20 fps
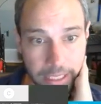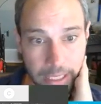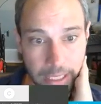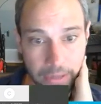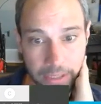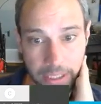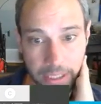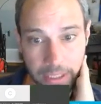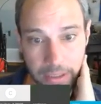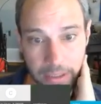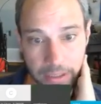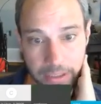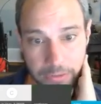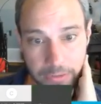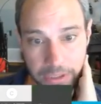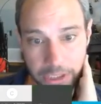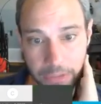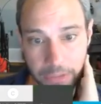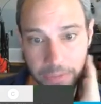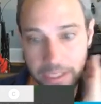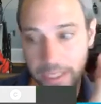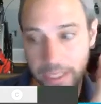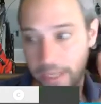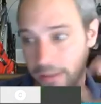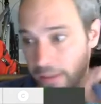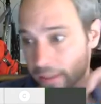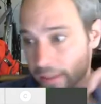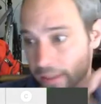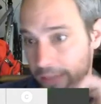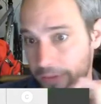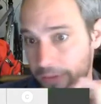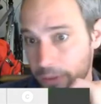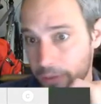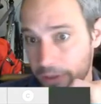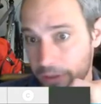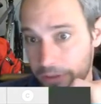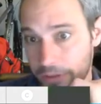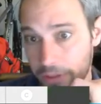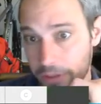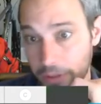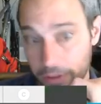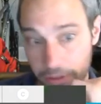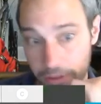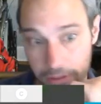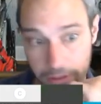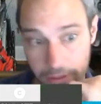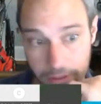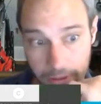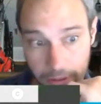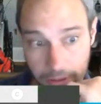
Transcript: Down here is what you'd be calculating if you were a student.